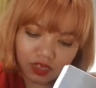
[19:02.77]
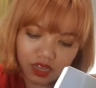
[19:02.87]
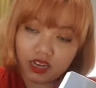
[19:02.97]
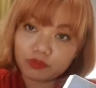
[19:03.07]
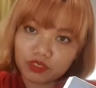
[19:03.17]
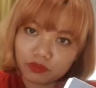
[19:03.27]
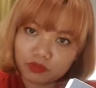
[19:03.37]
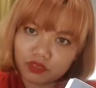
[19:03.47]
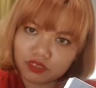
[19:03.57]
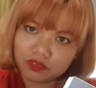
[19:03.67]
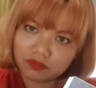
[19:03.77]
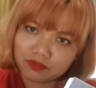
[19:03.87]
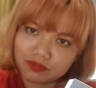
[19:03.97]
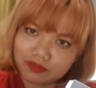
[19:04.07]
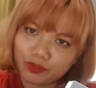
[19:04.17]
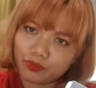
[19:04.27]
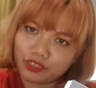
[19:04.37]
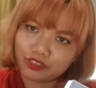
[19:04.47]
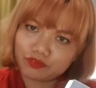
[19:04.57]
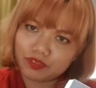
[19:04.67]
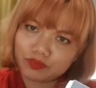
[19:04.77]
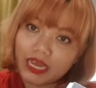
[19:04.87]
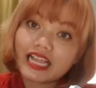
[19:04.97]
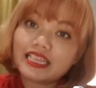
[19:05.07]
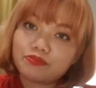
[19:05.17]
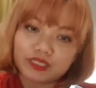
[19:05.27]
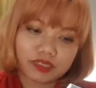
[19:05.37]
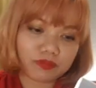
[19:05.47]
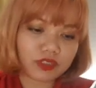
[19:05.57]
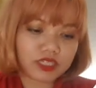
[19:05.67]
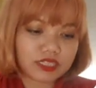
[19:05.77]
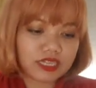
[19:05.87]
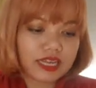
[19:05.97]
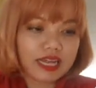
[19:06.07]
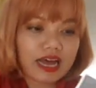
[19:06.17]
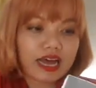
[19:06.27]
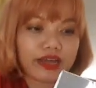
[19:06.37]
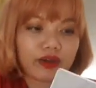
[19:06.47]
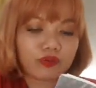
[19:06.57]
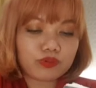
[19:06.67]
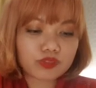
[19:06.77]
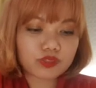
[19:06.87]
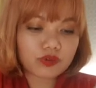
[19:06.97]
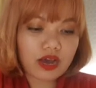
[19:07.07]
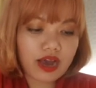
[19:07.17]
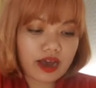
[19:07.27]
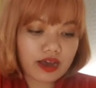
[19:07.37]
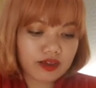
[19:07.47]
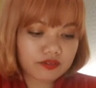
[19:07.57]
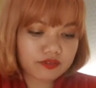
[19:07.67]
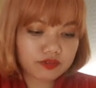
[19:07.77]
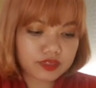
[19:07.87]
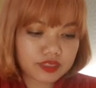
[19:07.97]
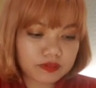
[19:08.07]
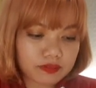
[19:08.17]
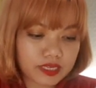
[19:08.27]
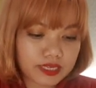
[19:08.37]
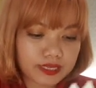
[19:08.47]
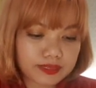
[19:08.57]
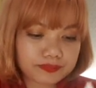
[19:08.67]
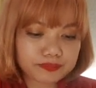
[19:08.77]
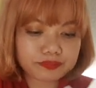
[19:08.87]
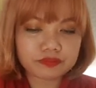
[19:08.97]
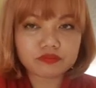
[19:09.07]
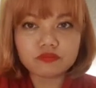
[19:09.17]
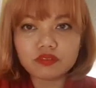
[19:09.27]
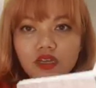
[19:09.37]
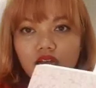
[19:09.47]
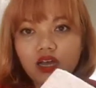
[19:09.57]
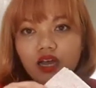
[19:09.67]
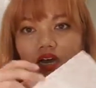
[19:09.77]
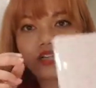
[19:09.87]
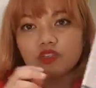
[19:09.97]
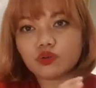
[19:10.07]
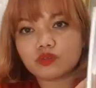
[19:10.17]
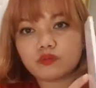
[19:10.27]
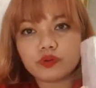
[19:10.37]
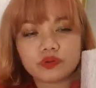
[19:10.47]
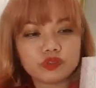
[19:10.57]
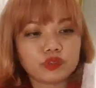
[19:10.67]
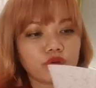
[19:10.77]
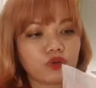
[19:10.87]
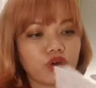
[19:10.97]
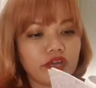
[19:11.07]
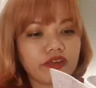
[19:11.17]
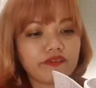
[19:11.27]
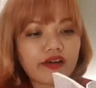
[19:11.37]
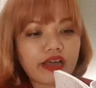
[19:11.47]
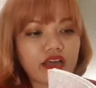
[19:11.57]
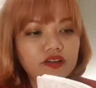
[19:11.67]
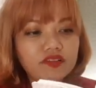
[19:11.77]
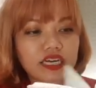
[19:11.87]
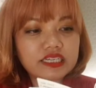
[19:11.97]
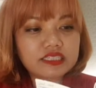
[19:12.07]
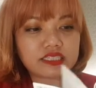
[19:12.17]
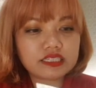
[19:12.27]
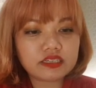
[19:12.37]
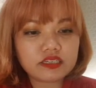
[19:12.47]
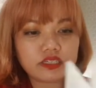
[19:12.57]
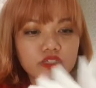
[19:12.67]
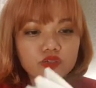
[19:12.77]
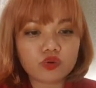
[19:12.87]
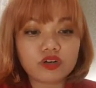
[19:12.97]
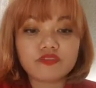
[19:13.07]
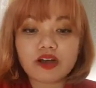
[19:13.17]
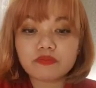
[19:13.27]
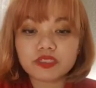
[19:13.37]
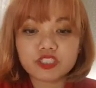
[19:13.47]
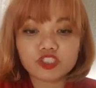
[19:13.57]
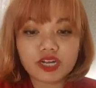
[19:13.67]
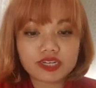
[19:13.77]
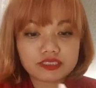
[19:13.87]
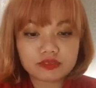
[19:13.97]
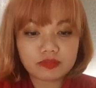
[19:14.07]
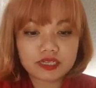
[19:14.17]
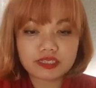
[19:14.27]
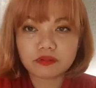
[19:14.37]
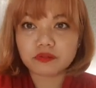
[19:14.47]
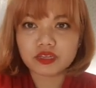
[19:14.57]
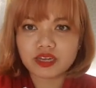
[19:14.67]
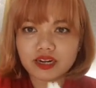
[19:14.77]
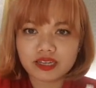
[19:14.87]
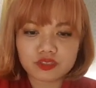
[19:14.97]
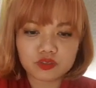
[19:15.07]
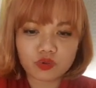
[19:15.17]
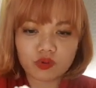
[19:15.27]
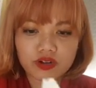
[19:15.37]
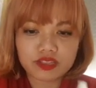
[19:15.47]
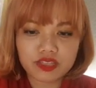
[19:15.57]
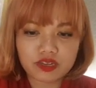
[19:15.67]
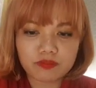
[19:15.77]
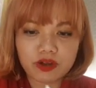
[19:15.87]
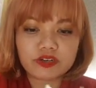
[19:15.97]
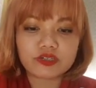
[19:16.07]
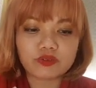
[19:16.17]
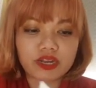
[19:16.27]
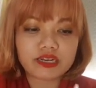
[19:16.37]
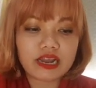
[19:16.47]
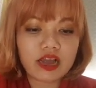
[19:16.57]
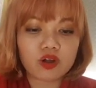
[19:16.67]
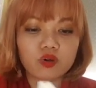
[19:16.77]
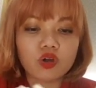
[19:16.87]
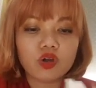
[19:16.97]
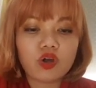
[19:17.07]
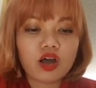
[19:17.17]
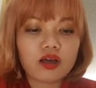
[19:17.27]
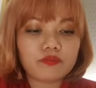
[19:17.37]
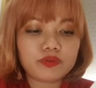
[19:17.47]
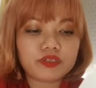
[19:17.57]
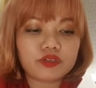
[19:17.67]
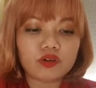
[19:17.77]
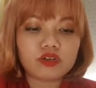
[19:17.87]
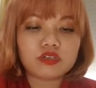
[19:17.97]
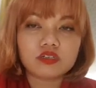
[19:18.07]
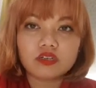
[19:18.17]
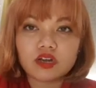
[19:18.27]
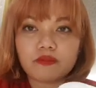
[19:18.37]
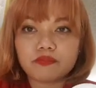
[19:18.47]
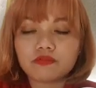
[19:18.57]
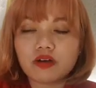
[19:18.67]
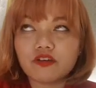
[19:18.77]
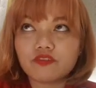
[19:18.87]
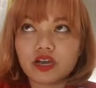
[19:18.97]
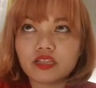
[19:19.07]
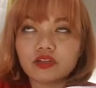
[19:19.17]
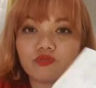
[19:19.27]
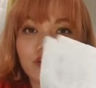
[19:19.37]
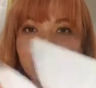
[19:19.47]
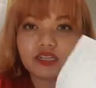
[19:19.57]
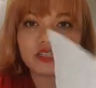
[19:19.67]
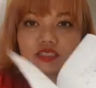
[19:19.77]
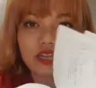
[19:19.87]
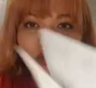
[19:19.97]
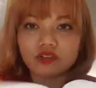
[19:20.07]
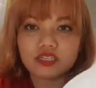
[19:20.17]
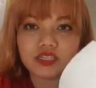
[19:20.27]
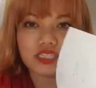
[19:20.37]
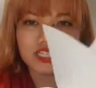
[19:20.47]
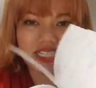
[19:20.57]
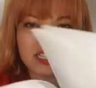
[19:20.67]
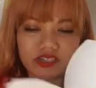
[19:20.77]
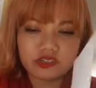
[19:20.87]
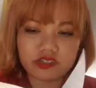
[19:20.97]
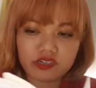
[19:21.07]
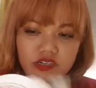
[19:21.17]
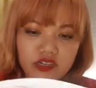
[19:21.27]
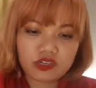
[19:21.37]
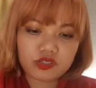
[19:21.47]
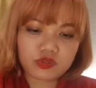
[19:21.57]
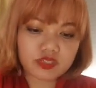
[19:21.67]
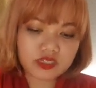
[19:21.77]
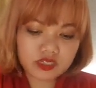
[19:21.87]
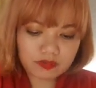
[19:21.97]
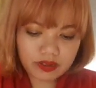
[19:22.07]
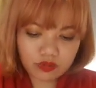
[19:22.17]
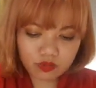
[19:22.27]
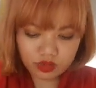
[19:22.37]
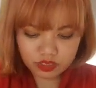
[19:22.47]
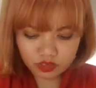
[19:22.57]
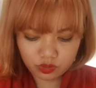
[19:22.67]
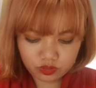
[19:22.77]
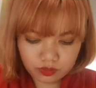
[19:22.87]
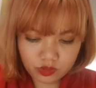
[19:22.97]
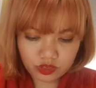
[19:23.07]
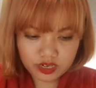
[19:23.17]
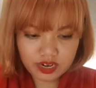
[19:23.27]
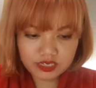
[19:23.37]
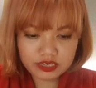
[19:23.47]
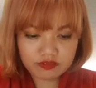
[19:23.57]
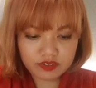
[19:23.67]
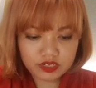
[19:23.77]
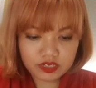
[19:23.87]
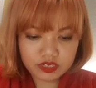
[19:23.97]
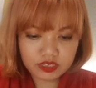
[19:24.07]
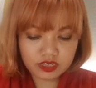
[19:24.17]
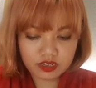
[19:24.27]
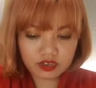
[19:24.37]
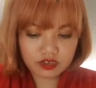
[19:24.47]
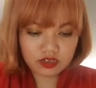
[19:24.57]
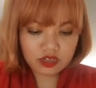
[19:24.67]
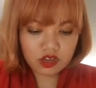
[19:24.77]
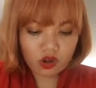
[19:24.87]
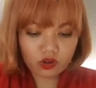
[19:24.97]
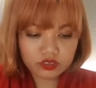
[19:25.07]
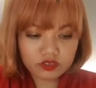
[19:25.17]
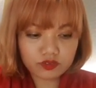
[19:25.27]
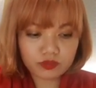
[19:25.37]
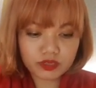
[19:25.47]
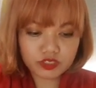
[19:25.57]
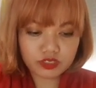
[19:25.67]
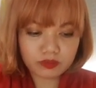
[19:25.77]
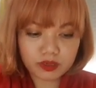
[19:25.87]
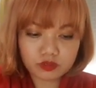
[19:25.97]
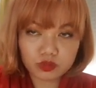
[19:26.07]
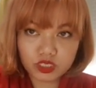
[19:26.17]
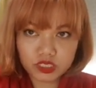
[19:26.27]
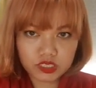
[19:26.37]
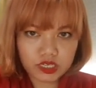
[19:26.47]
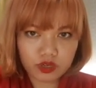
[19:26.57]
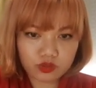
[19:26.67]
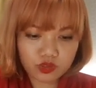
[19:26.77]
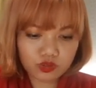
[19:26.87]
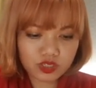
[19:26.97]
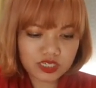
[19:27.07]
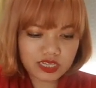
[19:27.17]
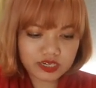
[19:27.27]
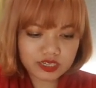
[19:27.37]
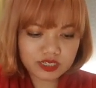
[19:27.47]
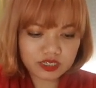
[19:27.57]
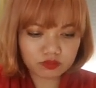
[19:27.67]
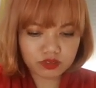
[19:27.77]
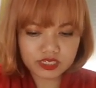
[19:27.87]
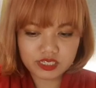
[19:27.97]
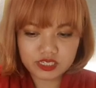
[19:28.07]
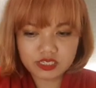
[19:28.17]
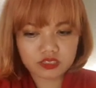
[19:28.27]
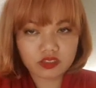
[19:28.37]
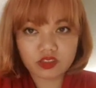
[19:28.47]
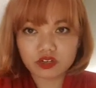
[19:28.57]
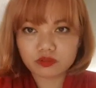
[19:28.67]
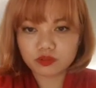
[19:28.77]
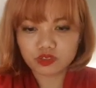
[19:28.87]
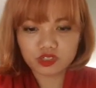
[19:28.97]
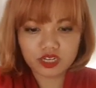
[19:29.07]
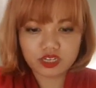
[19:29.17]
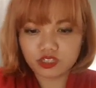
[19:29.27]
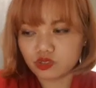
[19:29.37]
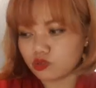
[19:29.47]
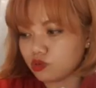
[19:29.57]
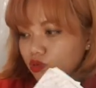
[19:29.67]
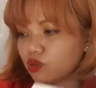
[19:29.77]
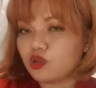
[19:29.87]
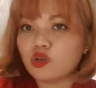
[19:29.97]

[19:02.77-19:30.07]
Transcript: A lipstick bullet. A bullet of lip a lipstick bullet. I also have with me a notebook. So if I have ideas or if I'm distracted by something and I don't want to think about it right now, I put it on, I, I find that writing it down is easier. So this is my work notebook. It has everything all the information about work. I also slid in some receipts in there because I need to